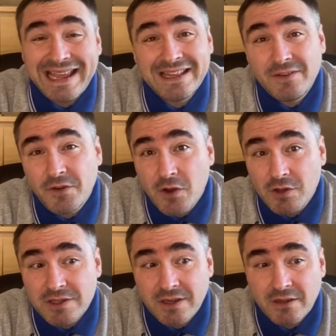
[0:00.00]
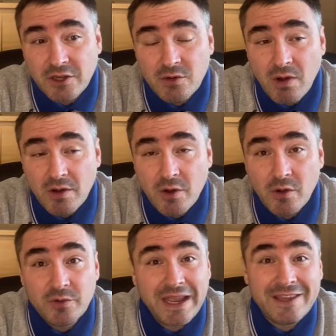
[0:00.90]
and if you got the QR
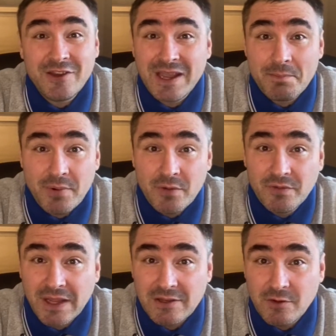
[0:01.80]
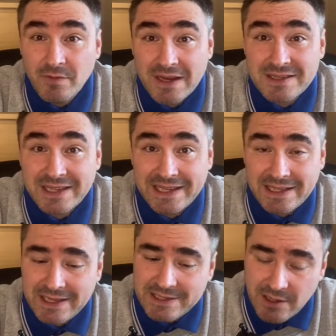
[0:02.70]
code and you can prove that you
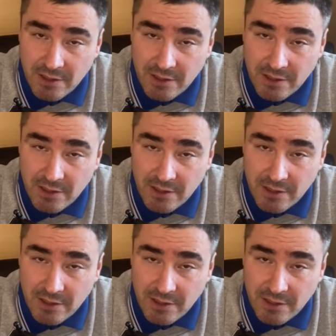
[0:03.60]
vaccinated, it's,